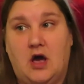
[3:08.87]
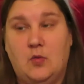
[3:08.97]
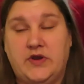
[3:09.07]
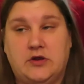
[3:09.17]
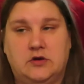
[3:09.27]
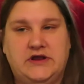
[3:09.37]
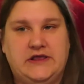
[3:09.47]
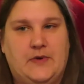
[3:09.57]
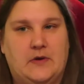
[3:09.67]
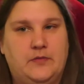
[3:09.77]
we couldn't
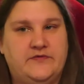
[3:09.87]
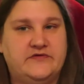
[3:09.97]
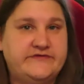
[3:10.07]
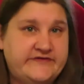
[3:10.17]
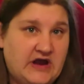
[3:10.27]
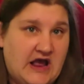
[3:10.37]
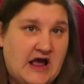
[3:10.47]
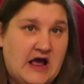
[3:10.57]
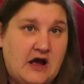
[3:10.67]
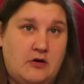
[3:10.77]
keep up with the
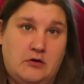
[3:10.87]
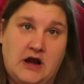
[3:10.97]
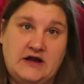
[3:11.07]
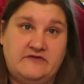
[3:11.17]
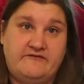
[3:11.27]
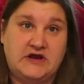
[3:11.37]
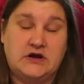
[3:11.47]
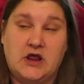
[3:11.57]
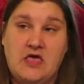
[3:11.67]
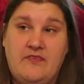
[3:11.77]
chat or anything
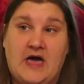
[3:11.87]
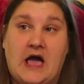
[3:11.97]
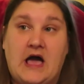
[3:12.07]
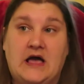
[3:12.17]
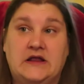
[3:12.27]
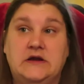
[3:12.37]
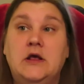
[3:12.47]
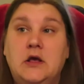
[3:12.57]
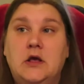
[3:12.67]
like that and